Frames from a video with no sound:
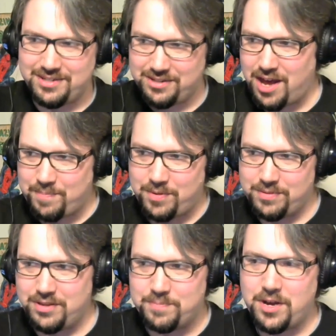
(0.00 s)

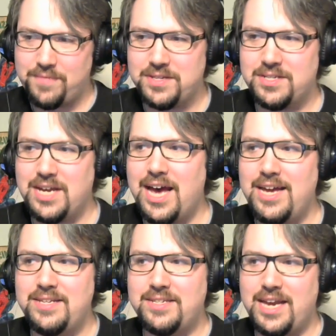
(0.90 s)
Clip off the
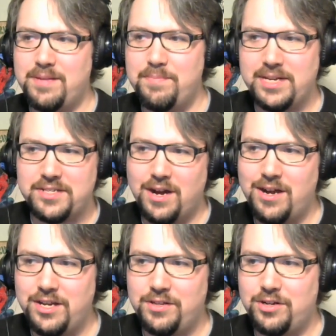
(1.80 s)
sides. I had to mix the
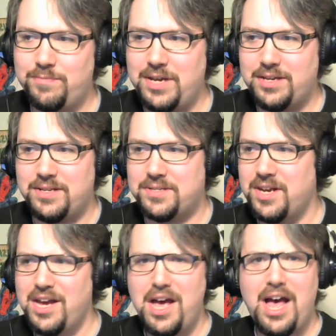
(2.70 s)
audio a little bit because